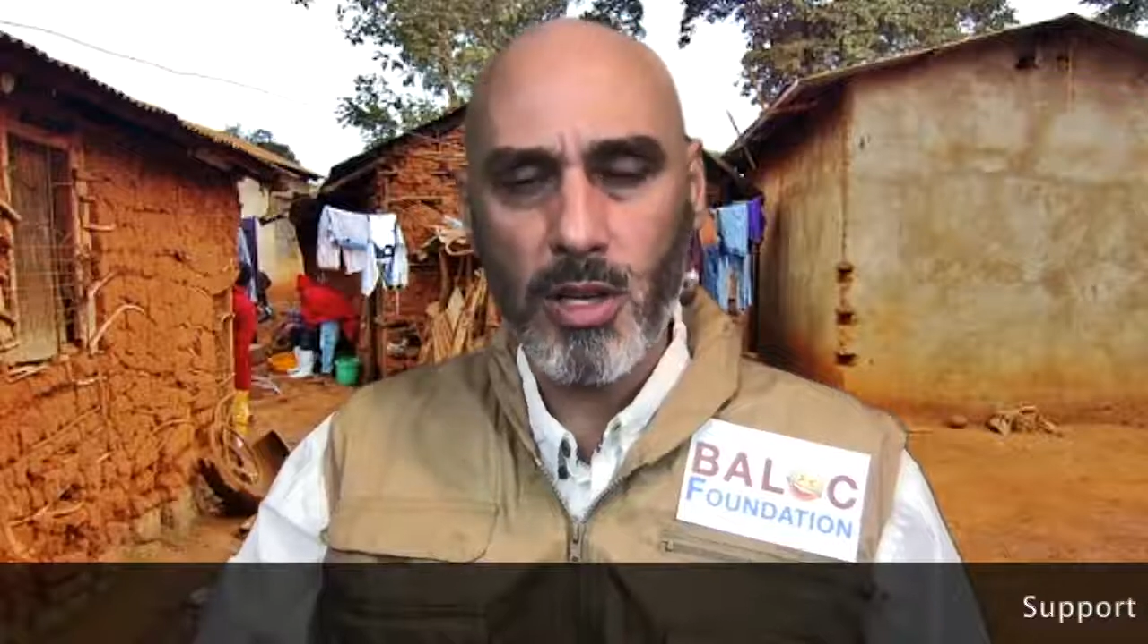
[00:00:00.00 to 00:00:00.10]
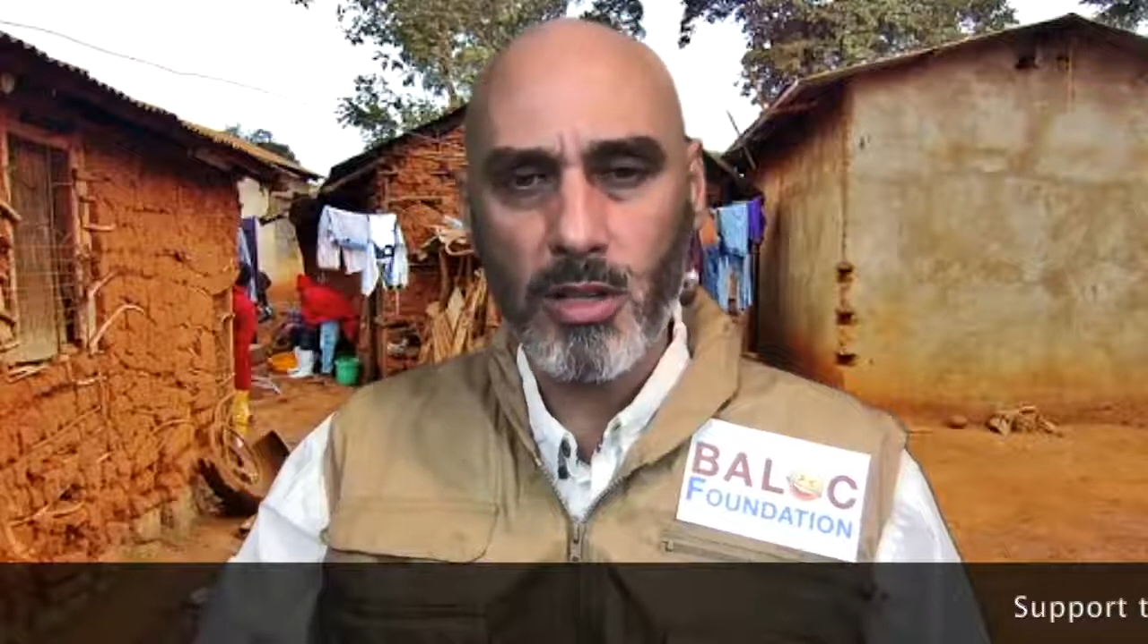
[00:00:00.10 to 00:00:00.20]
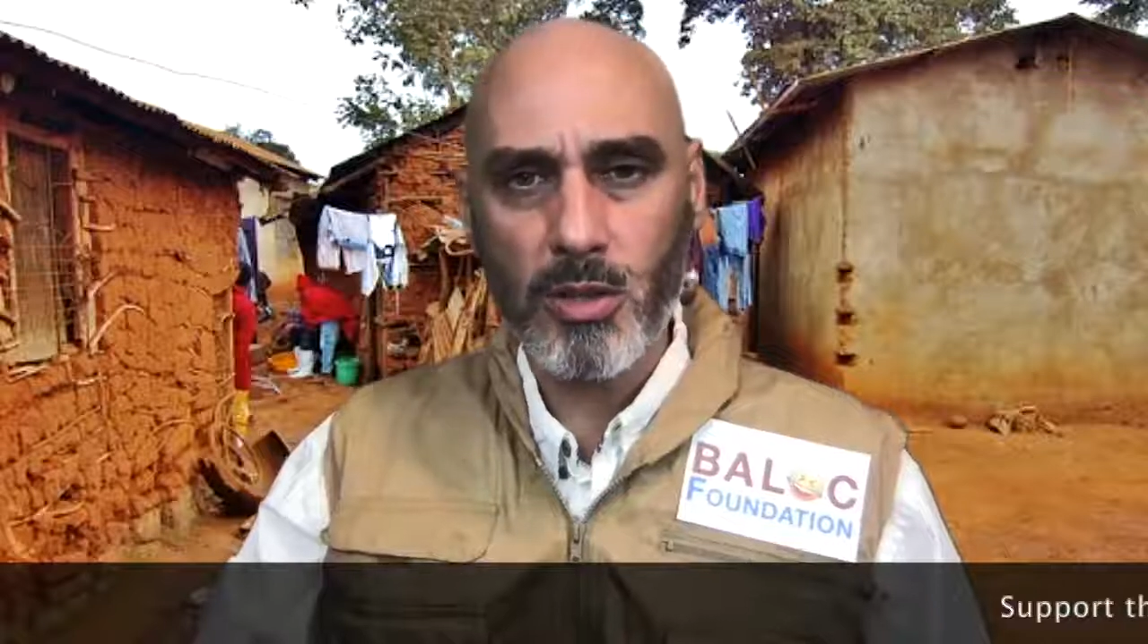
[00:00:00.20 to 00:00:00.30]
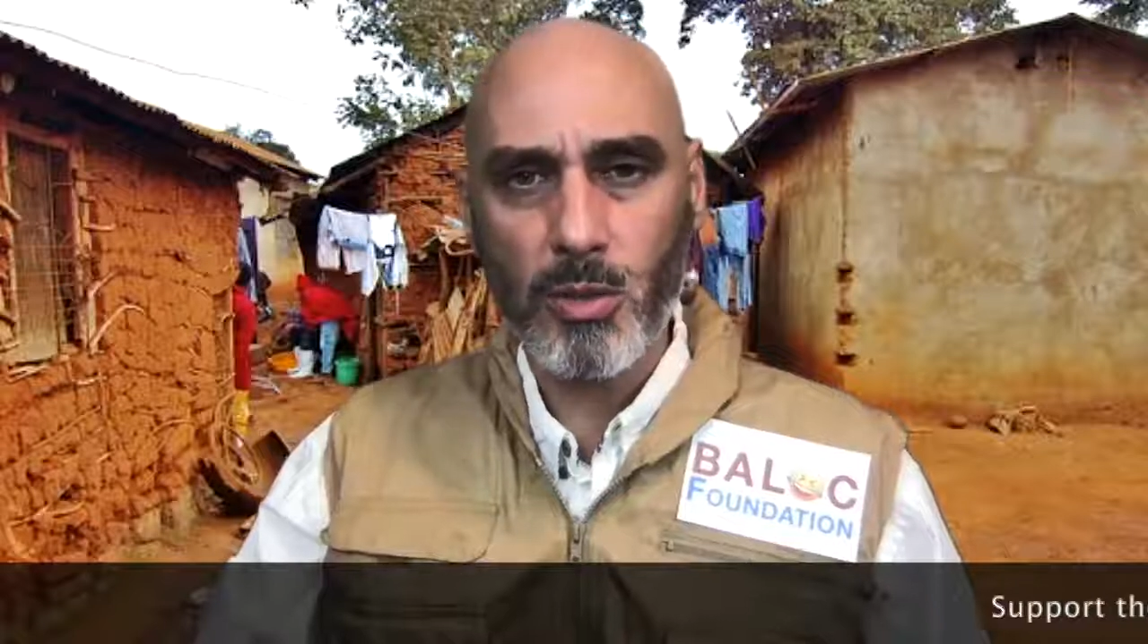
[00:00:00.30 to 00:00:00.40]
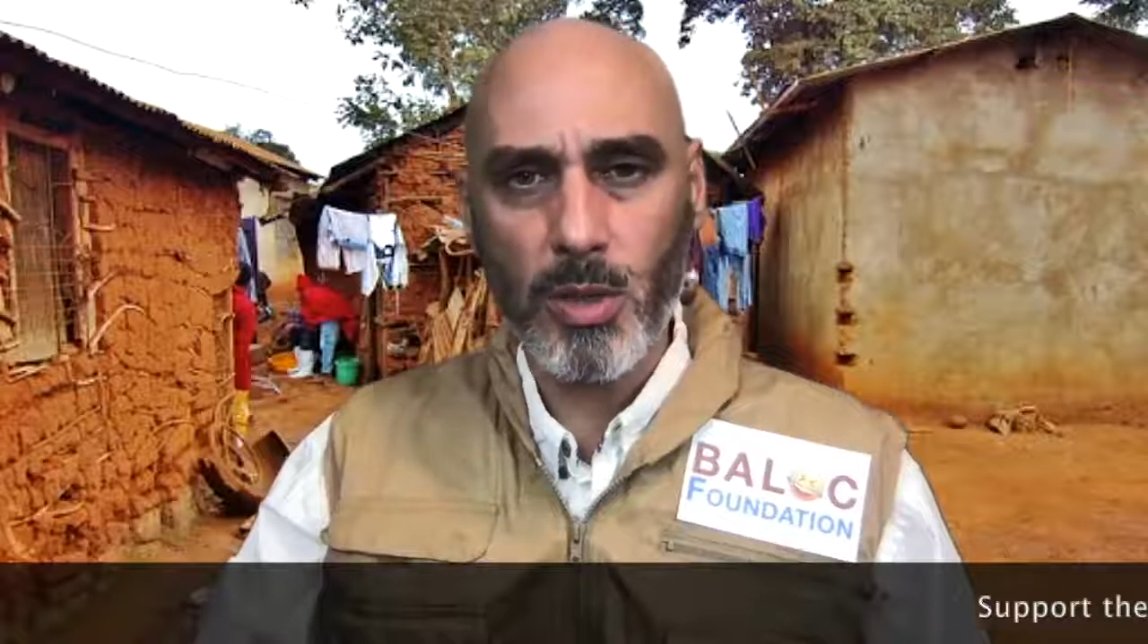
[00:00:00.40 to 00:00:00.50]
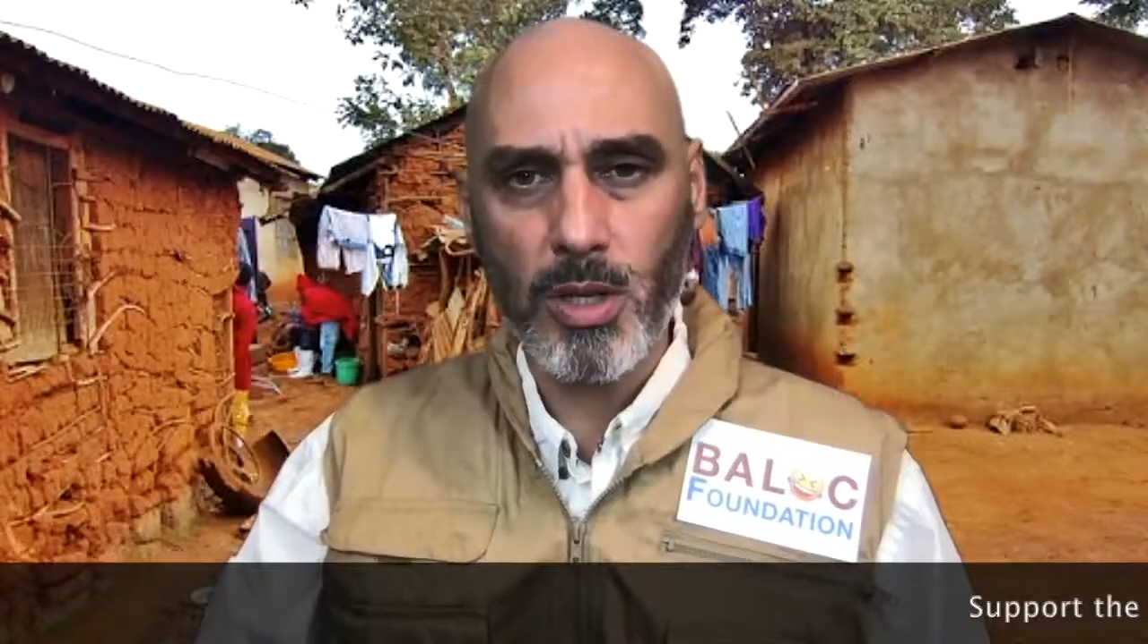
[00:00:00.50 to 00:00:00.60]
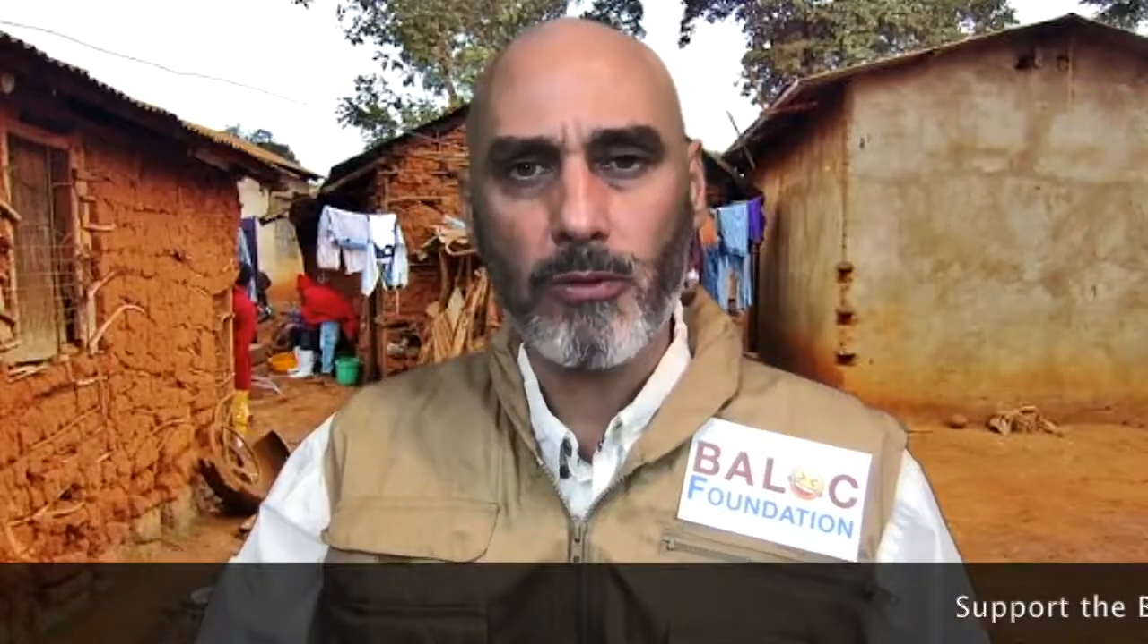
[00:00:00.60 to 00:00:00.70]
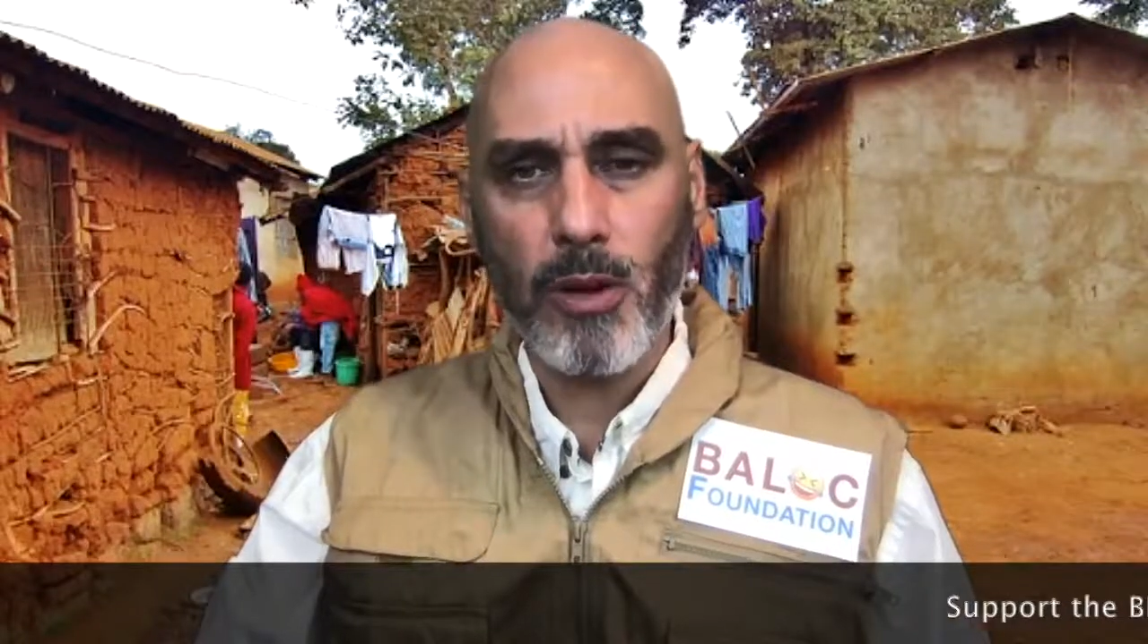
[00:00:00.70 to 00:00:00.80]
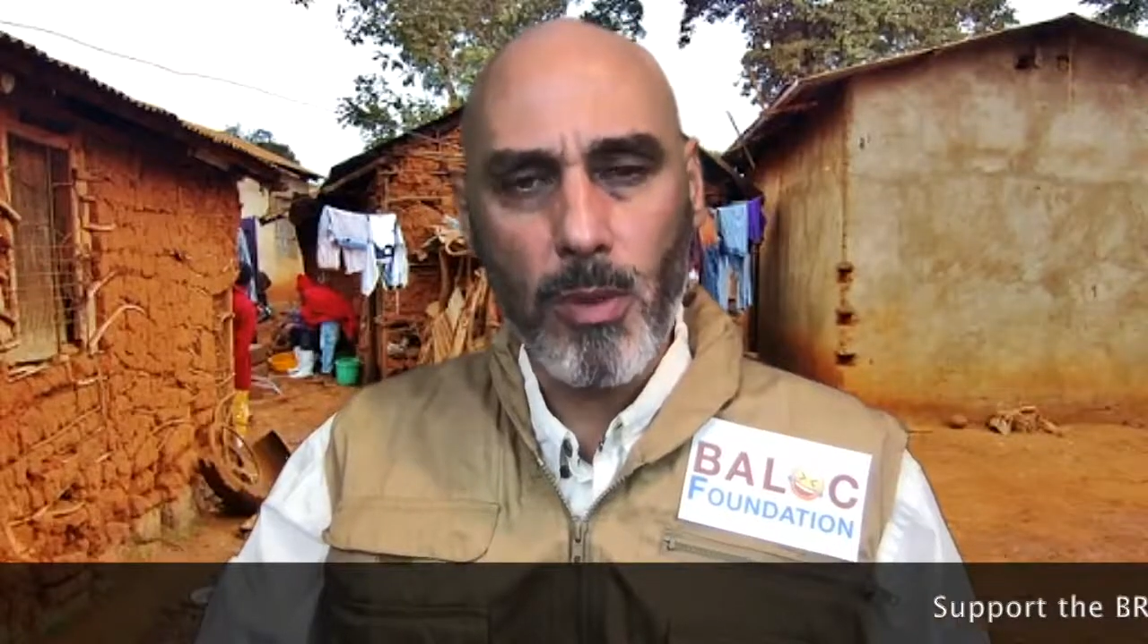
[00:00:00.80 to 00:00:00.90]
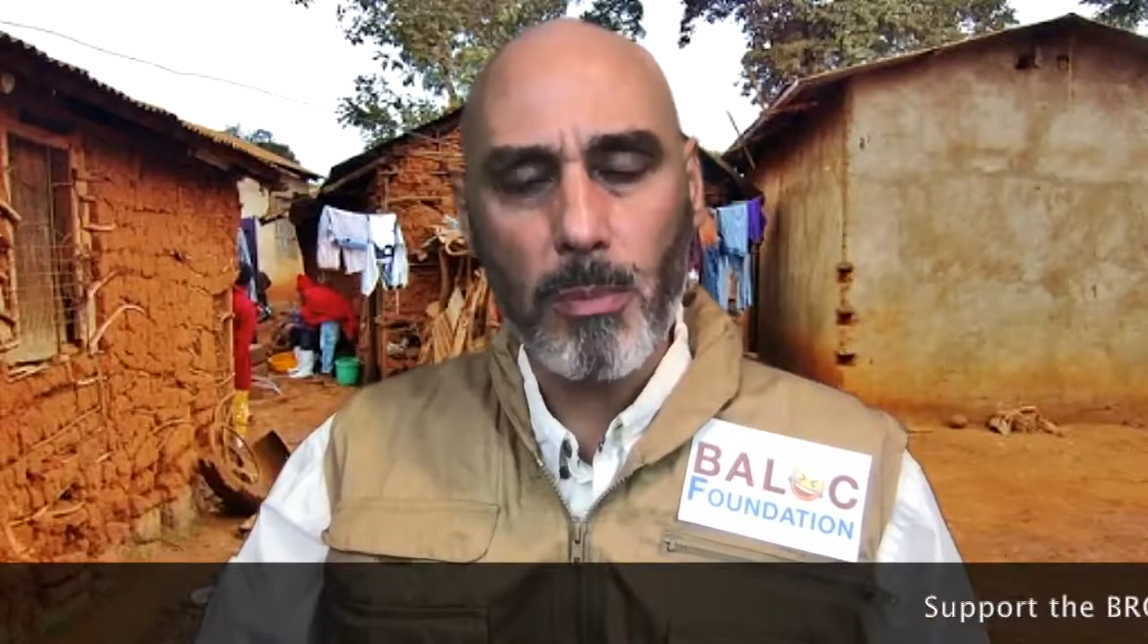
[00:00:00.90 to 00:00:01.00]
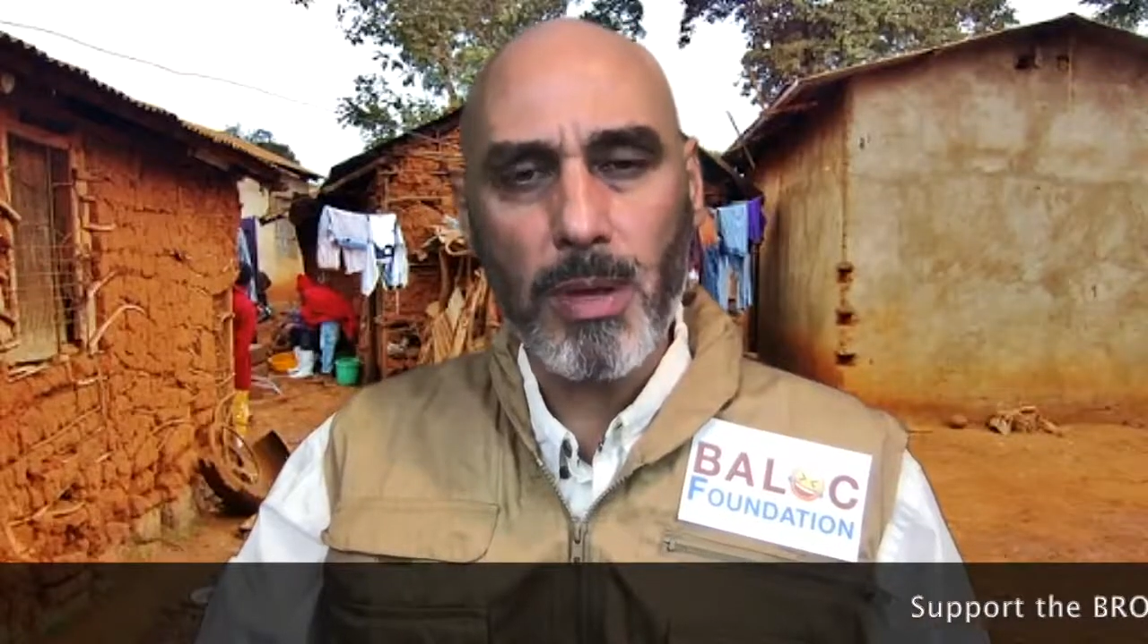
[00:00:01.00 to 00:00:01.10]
Chesterwood from the